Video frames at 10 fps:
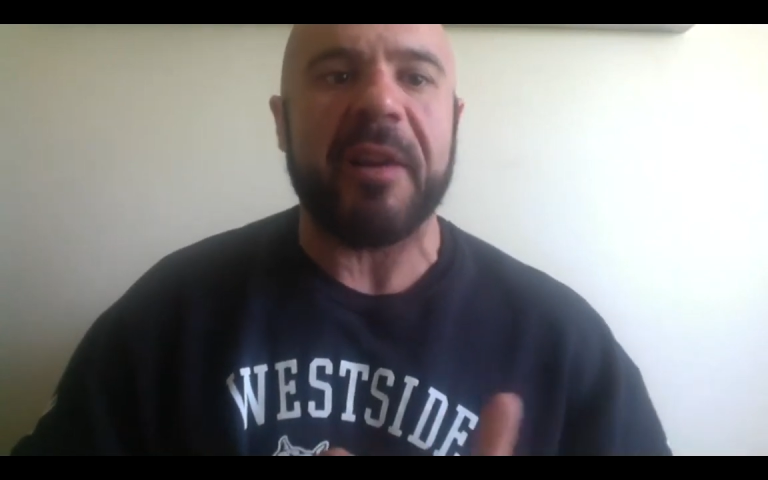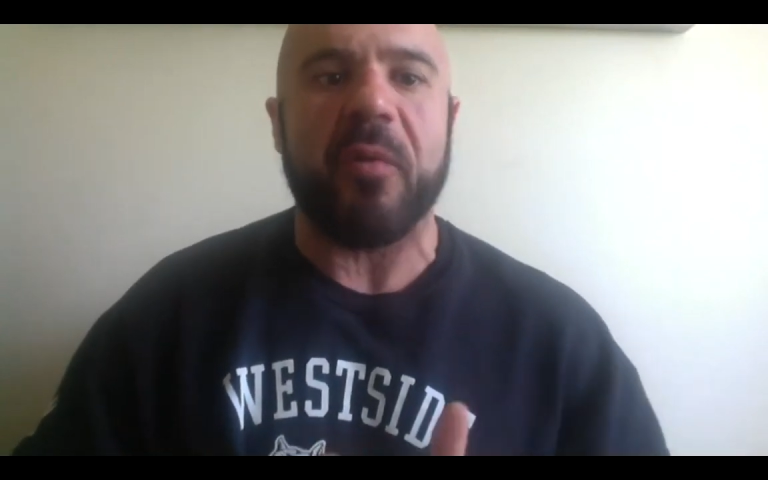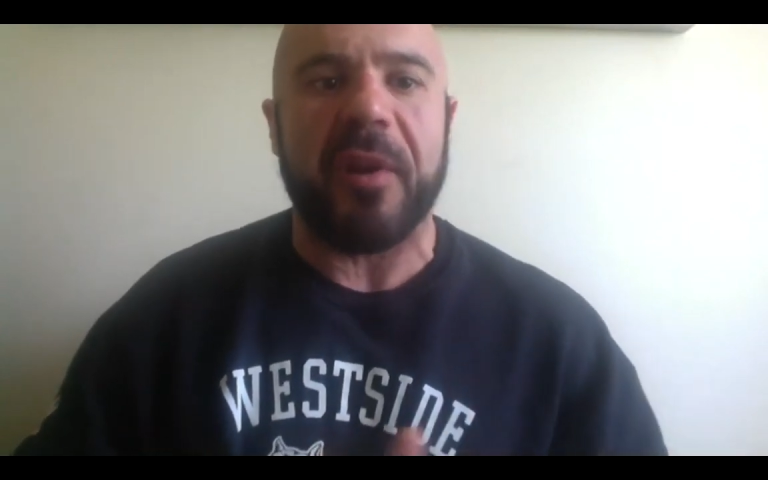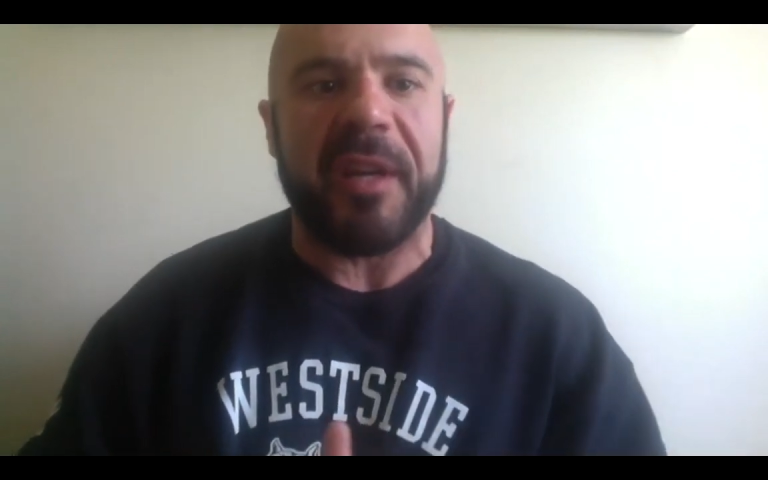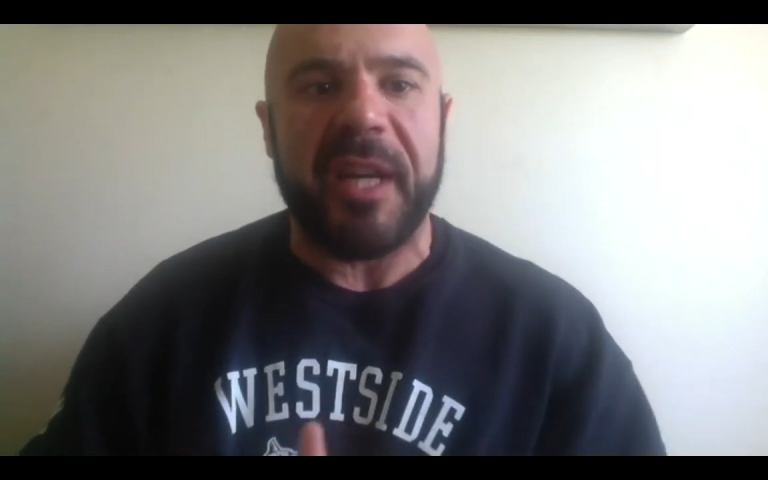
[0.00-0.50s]

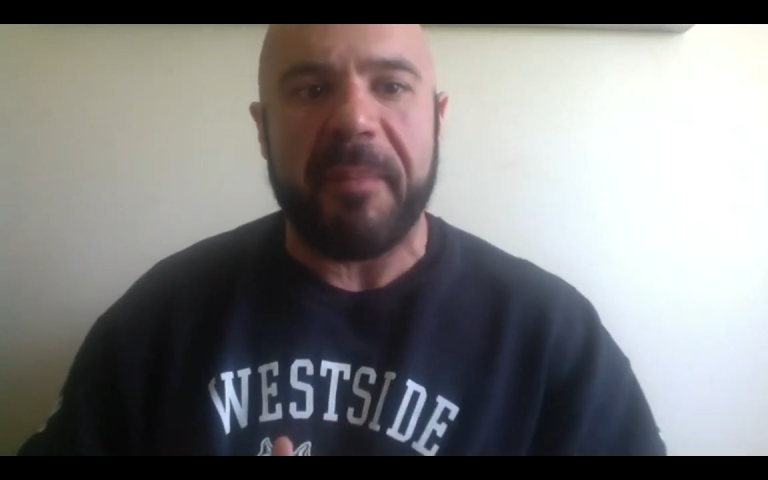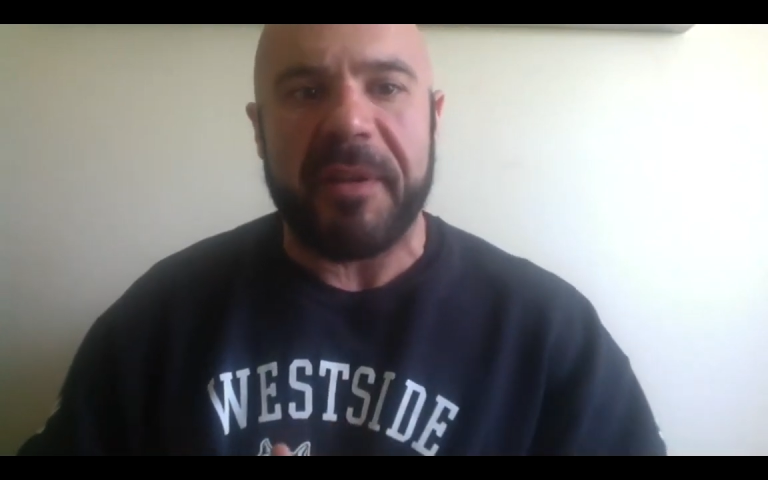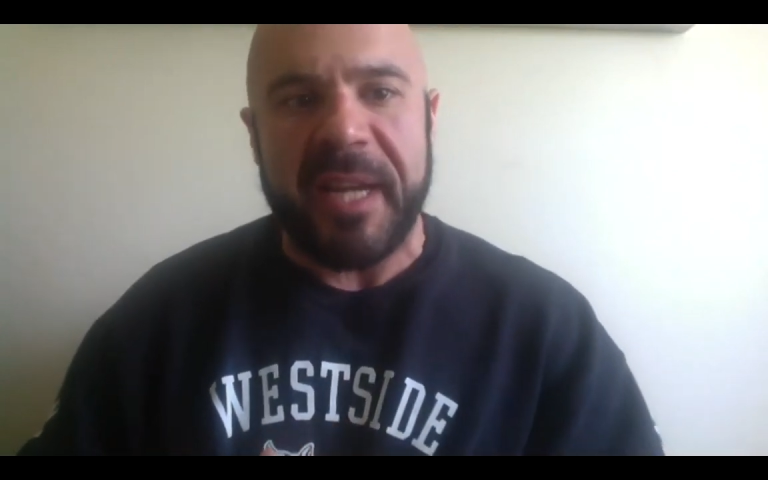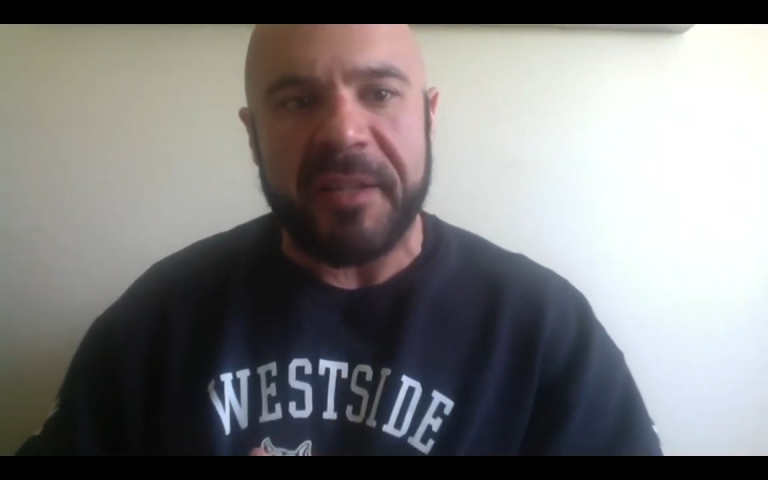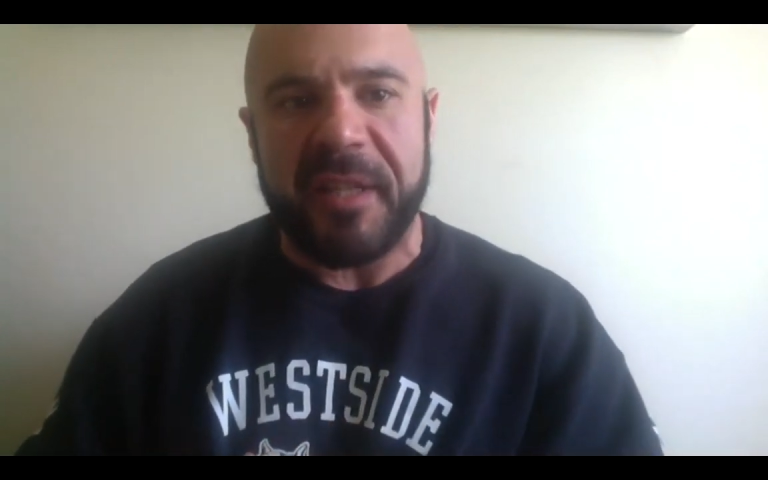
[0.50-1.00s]
or you can keep
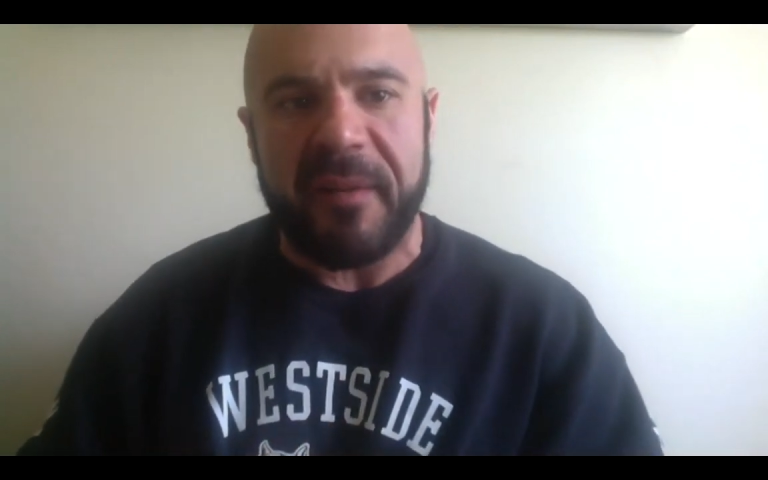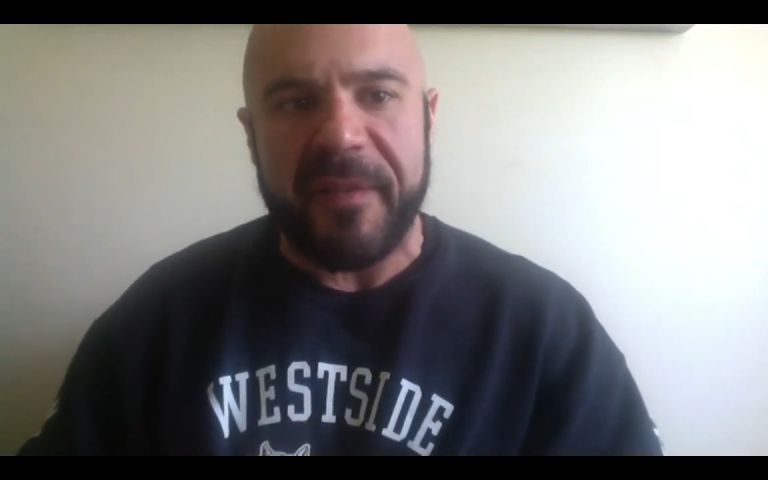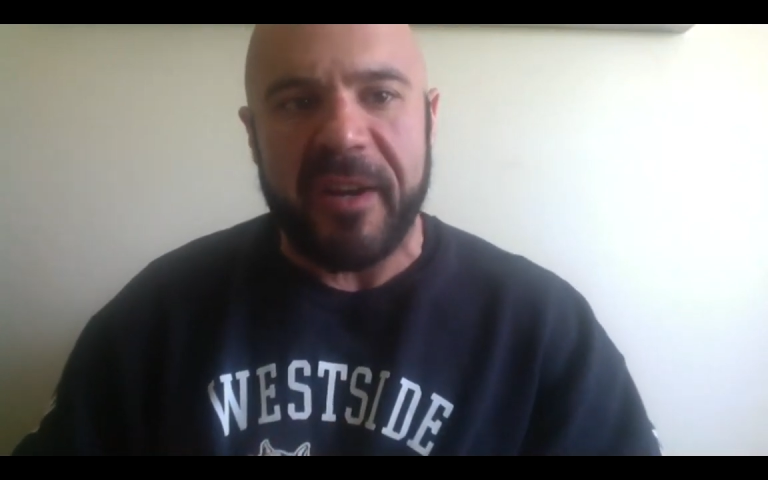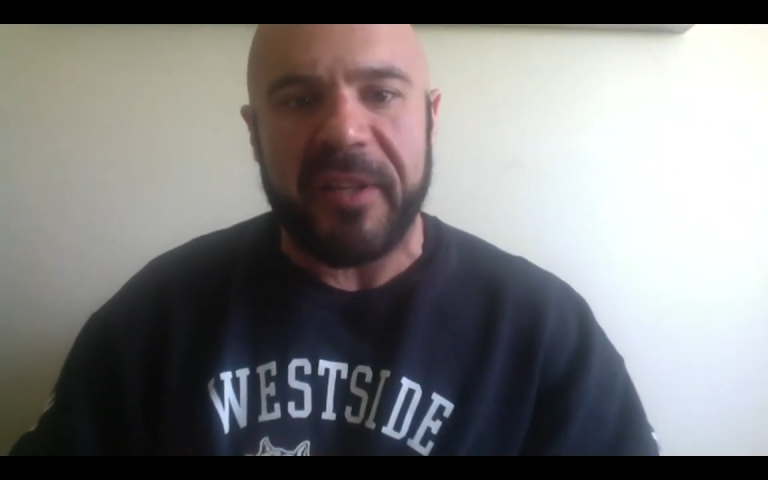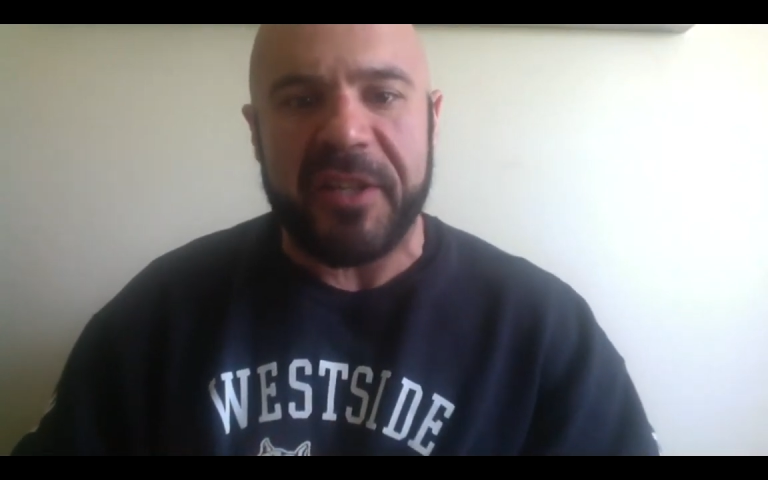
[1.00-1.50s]
intensity
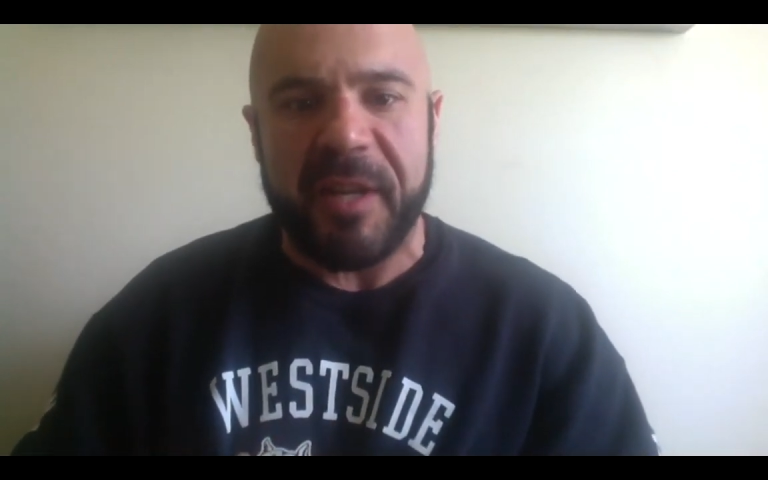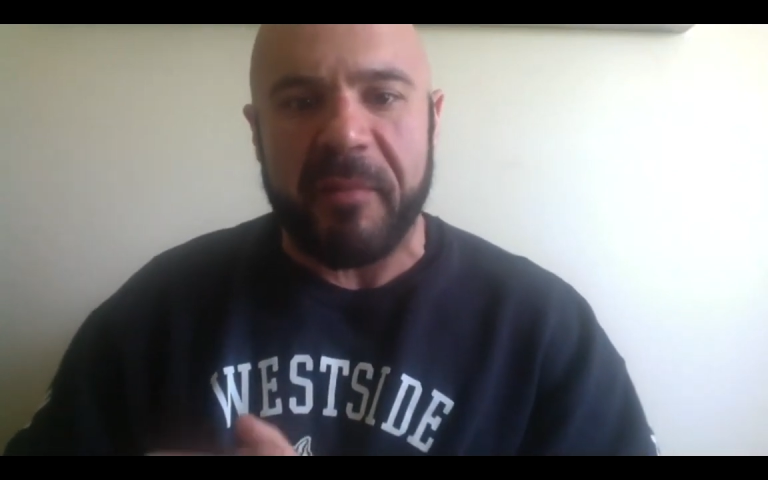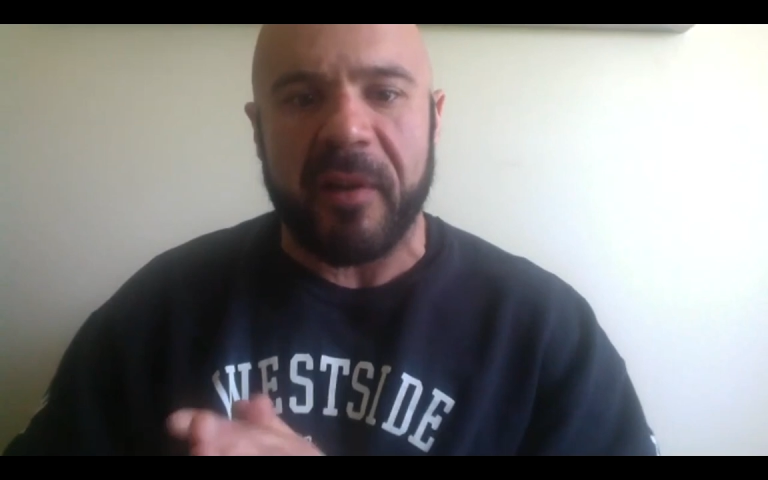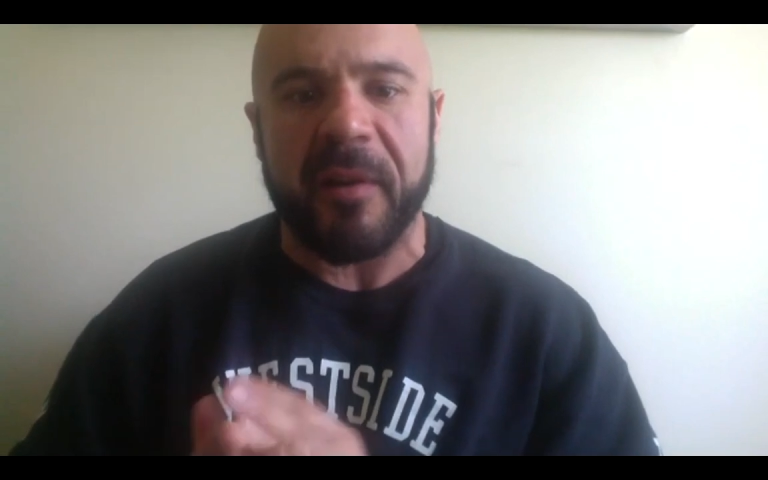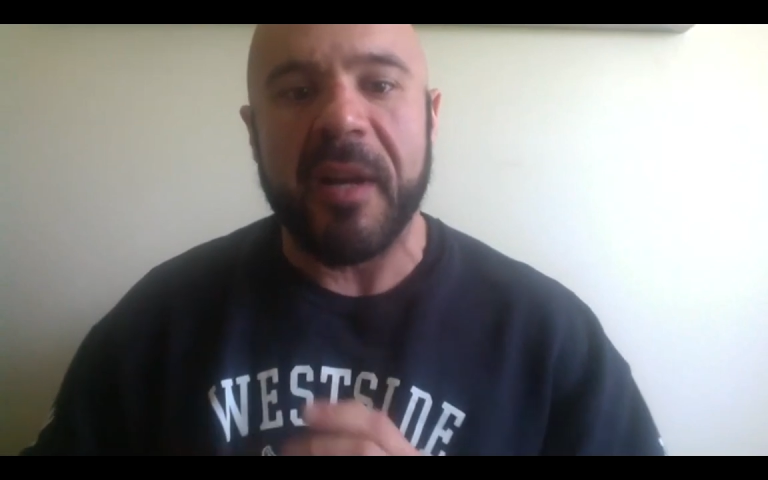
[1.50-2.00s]
fairly
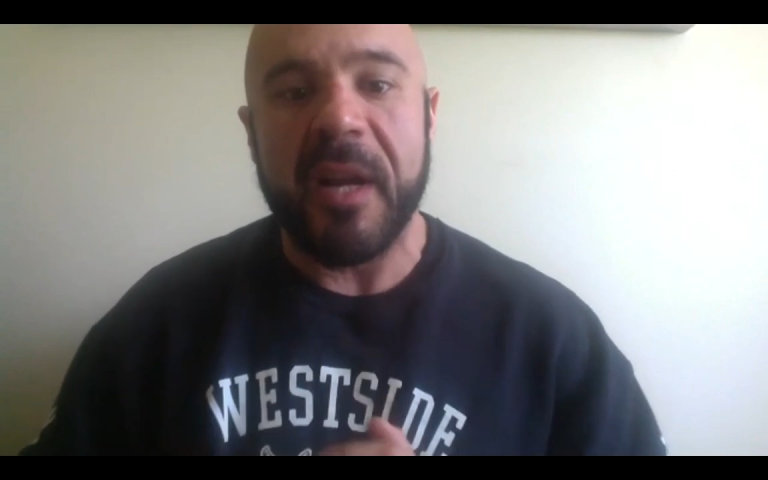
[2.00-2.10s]
similar.